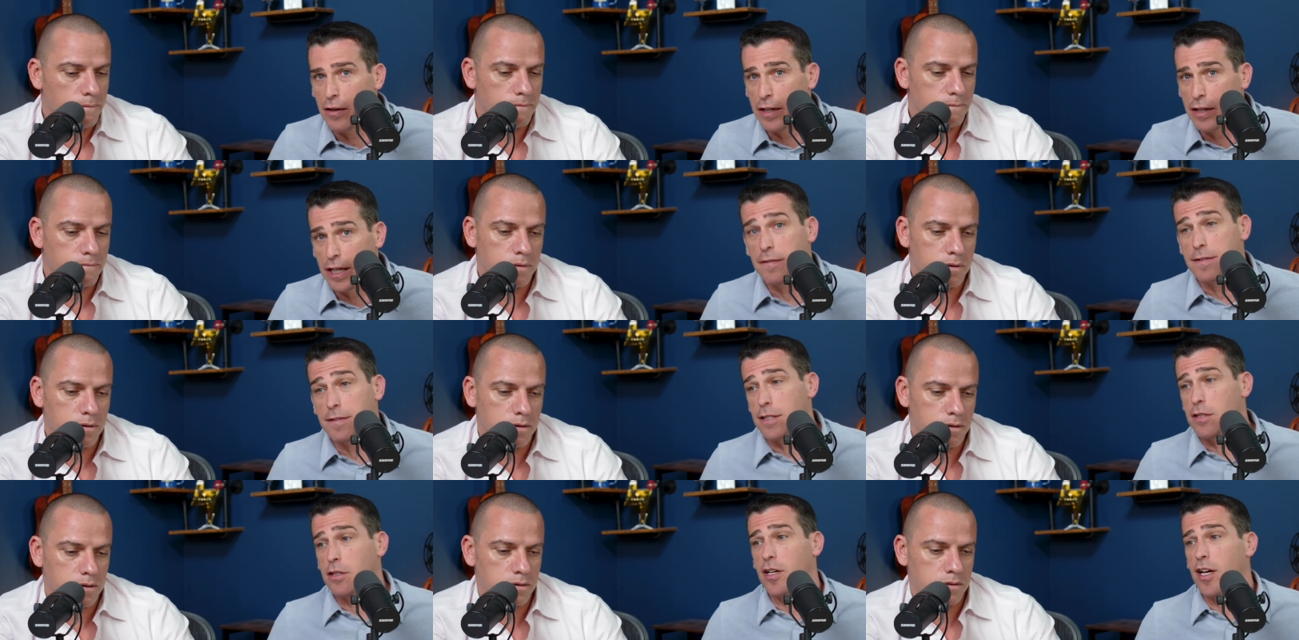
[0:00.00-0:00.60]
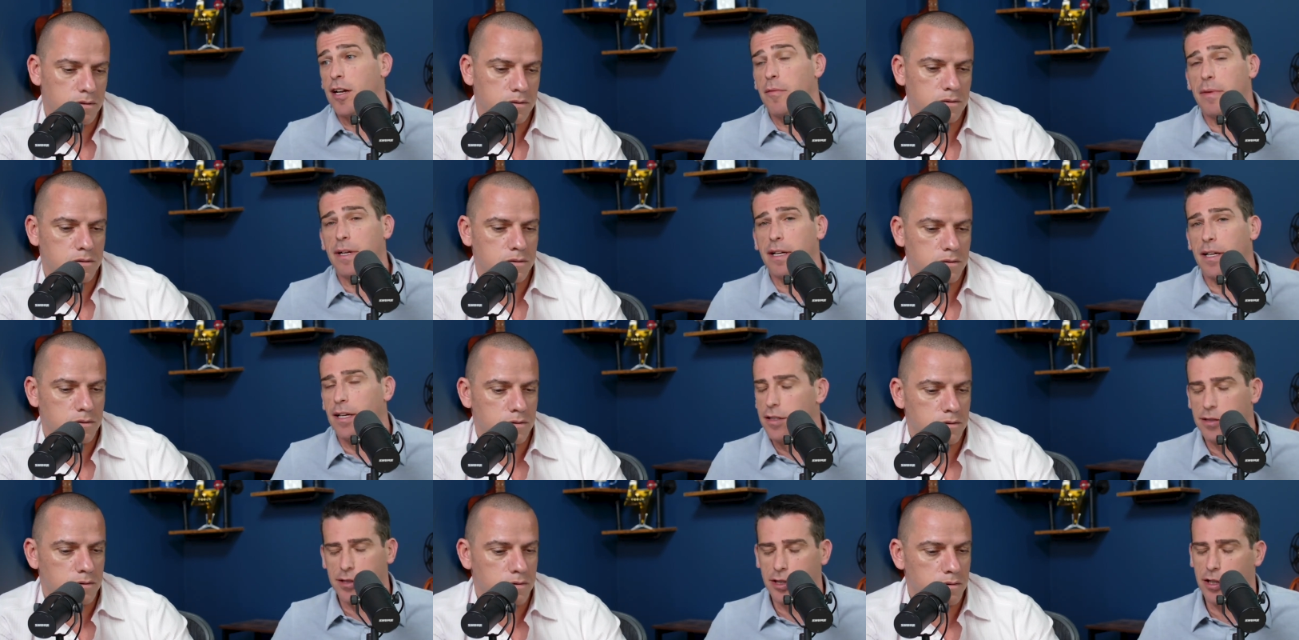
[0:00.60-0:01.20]
Speaker 1: If Silicon,
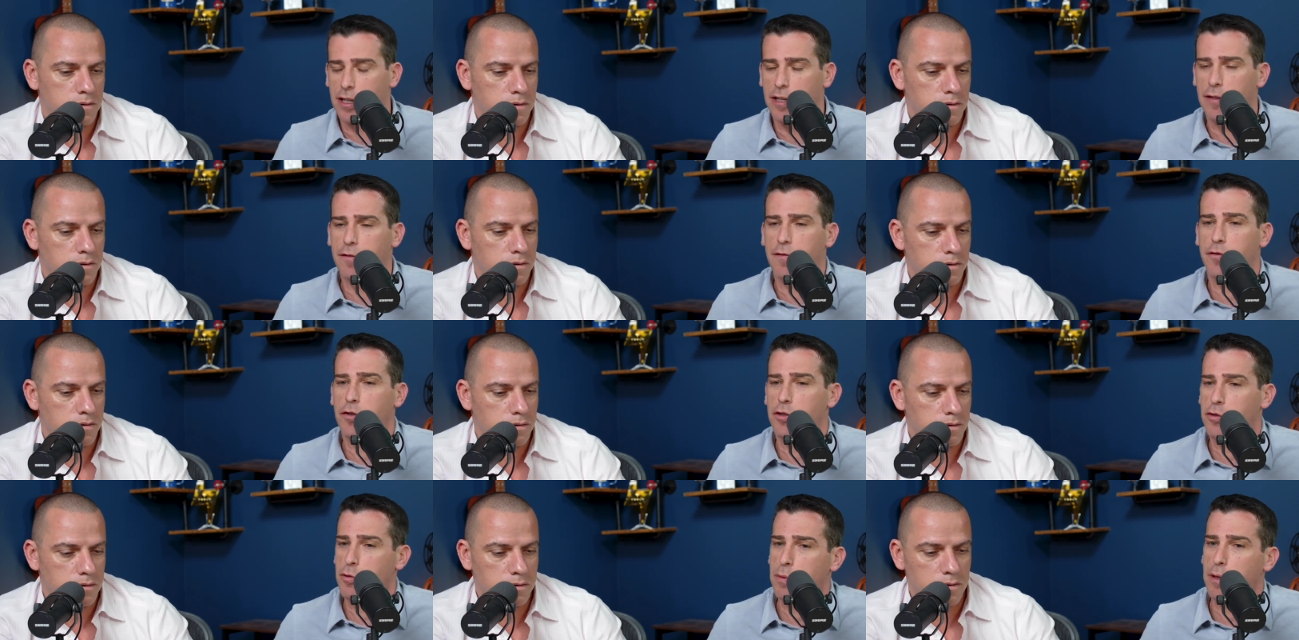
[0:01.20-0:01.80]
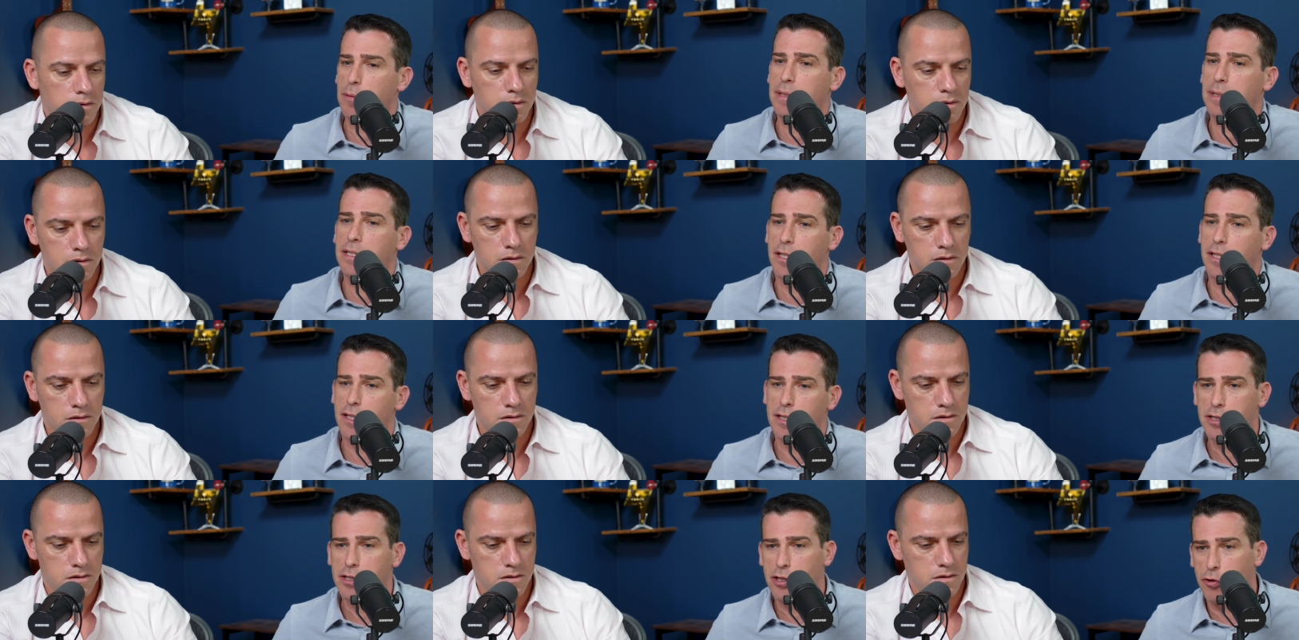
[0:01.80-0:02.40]
uh, sorry, if First Republic
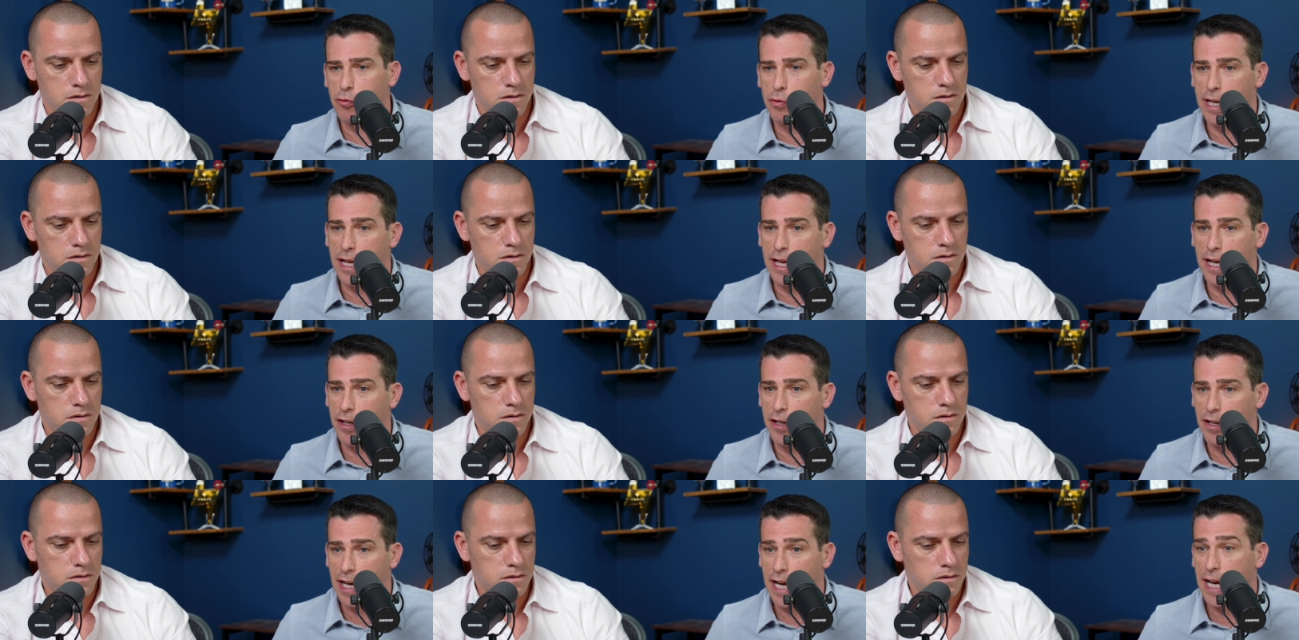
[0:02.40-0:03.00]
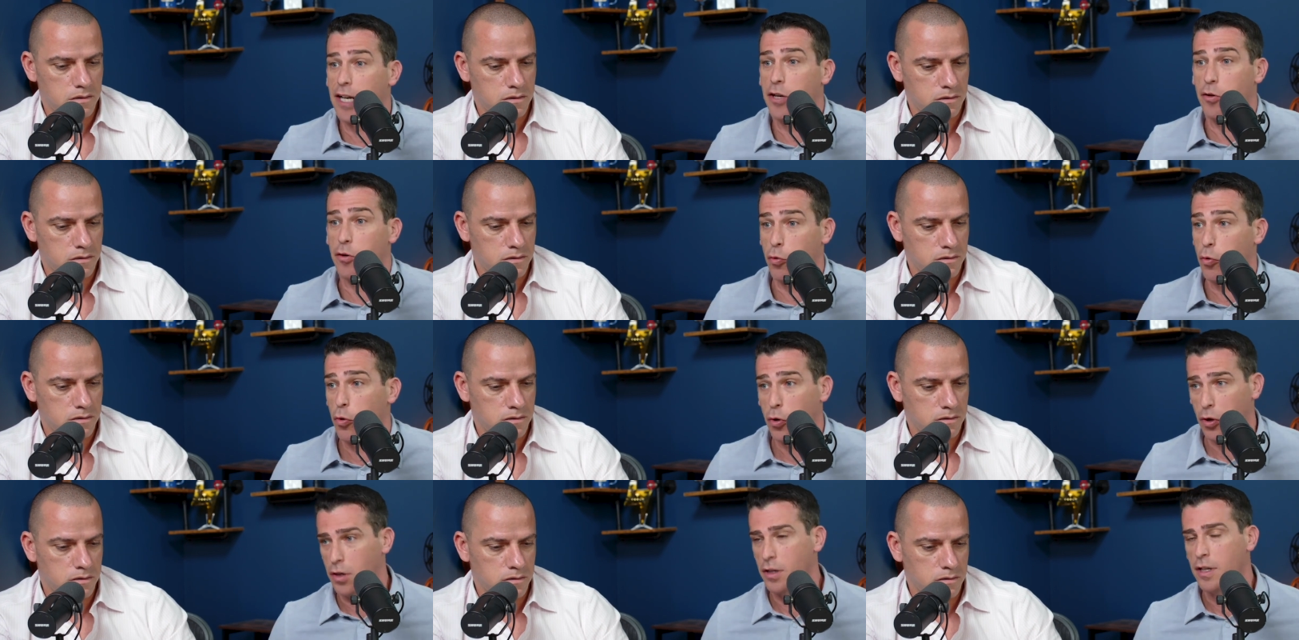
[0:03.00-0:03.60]
does go down and
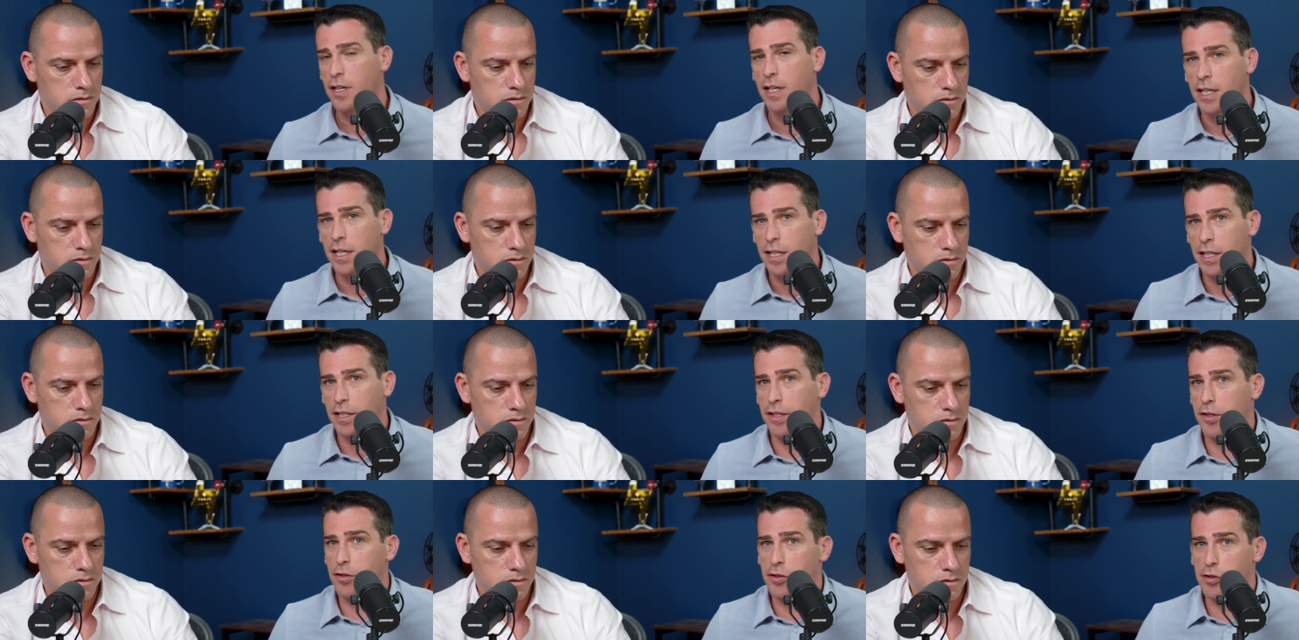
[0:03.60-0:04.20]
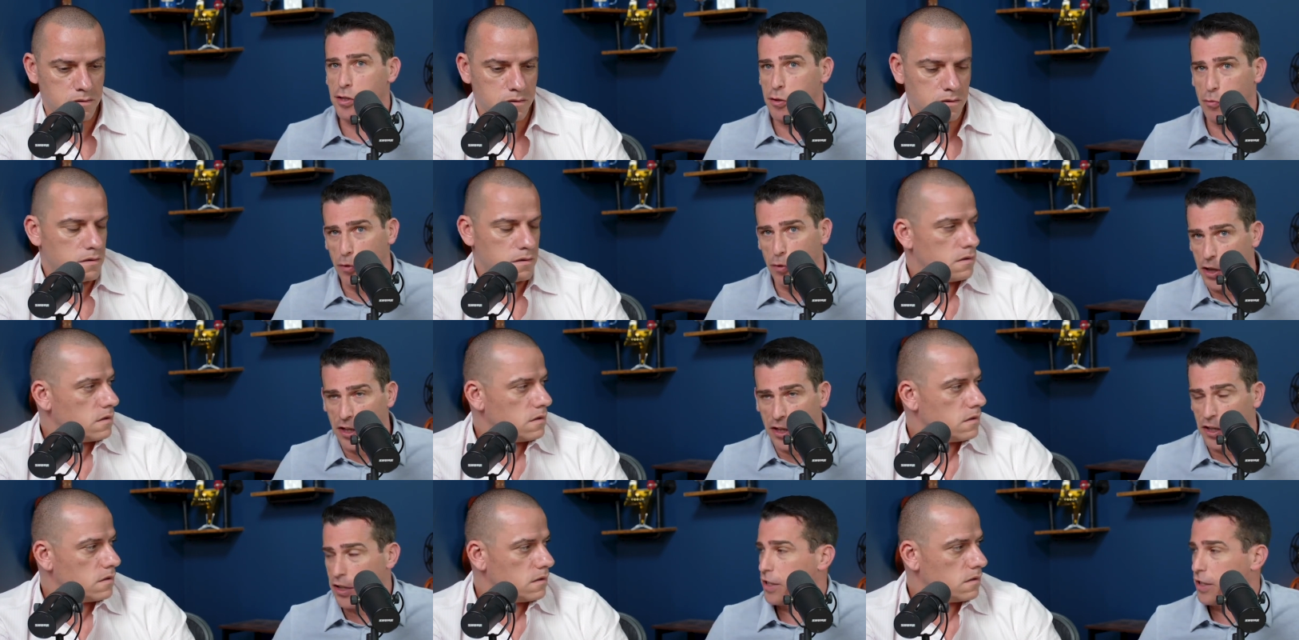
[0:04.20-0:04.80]
or there's a
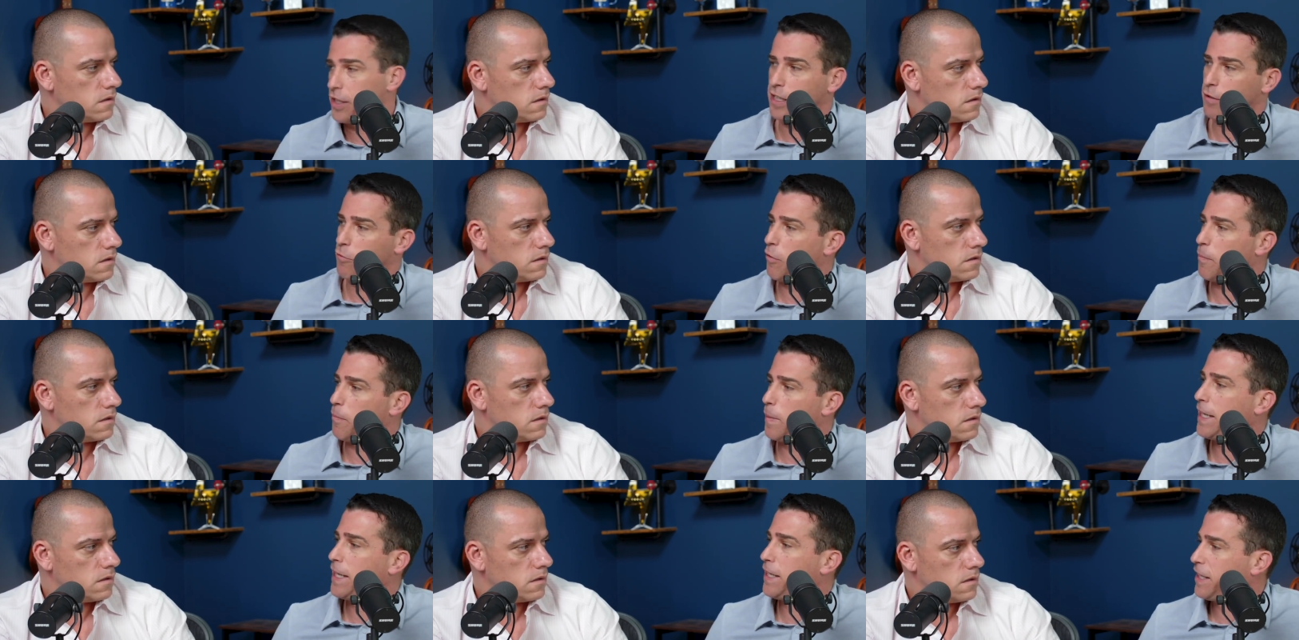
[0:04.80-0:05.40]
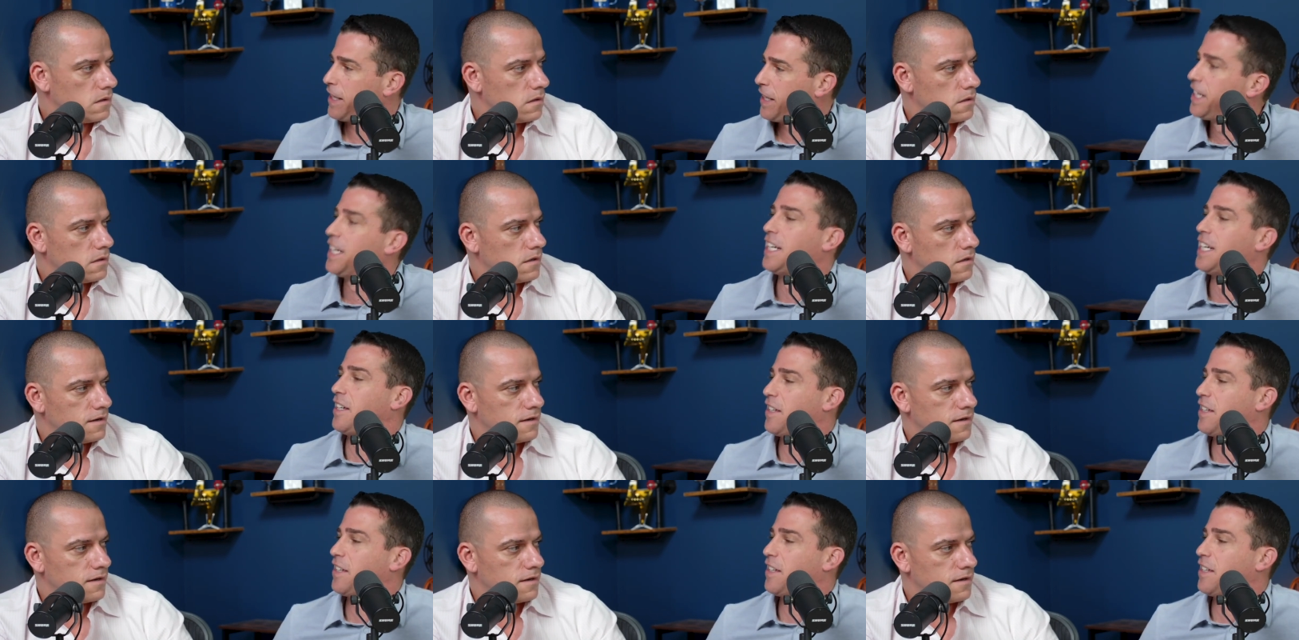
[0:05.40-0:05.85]
run on the remaining